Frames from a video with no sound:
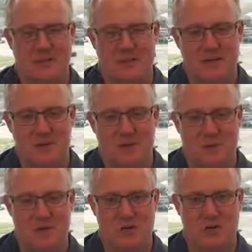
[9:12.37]
dust with
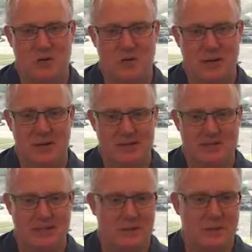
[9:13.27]
British
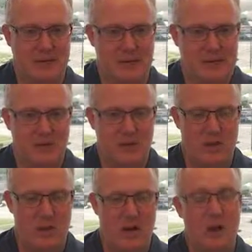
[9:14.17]
Airways slimming down
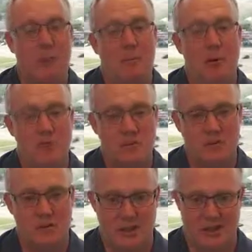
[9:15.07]
their
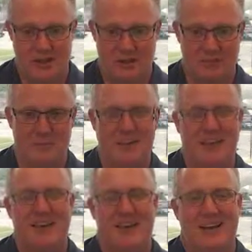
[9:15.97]
personal item,
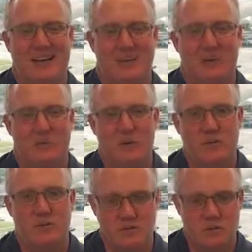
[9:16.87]

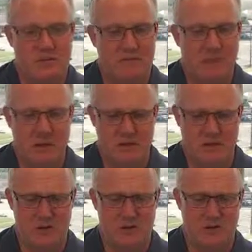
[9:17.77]
which used to be fairly
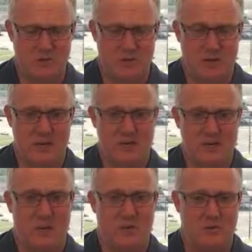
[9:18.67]
generous. It was
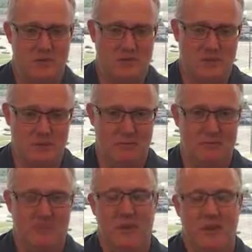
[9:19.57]
actually almost the same